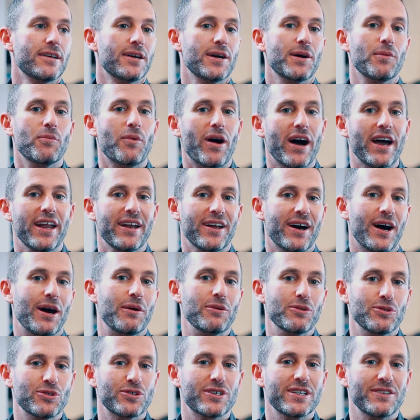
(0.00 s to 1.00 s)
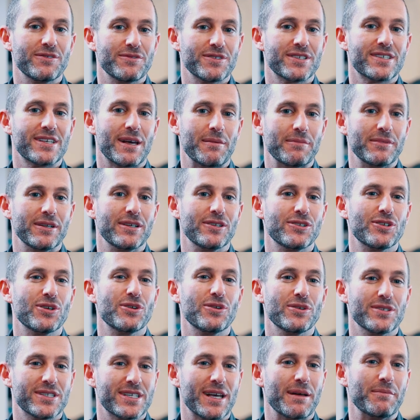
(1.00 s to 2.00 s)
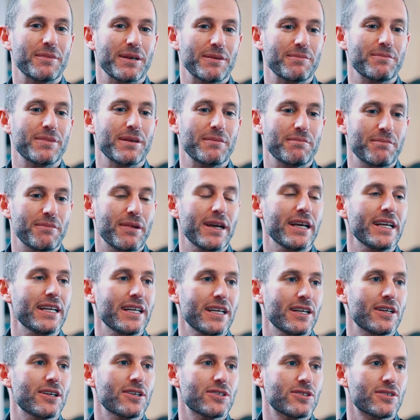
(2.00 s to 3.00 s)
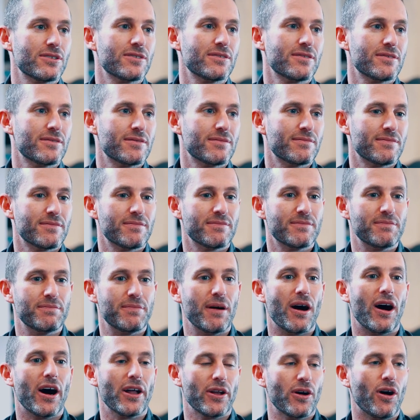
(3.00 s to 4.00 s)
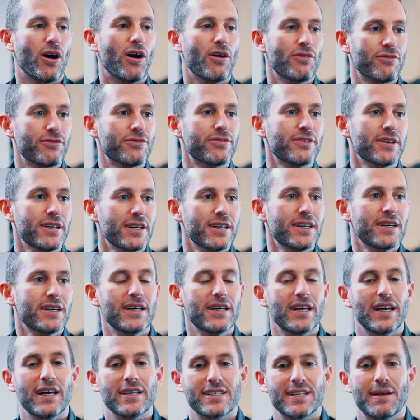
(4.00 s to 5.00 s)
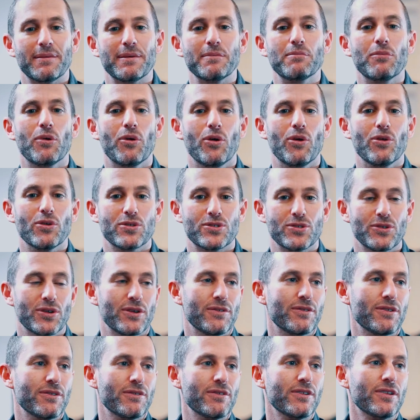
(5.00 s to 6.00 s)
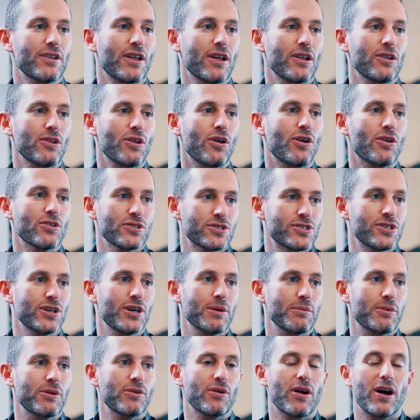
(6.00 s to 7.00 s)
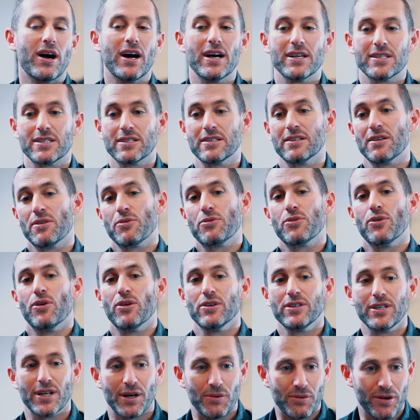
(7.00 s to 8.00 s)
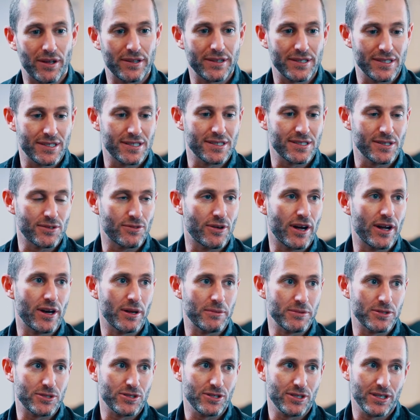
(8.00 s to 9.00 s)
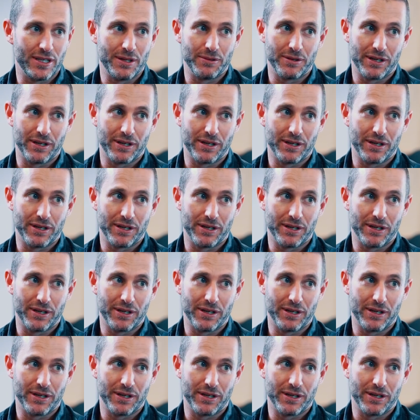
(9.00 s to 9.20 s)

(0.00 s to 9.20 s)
And Wayne and I were looking for something to do and something a bit meatier to bite off, something more sort of a long-term horizon, and thought, you know what, this is a great opportunity.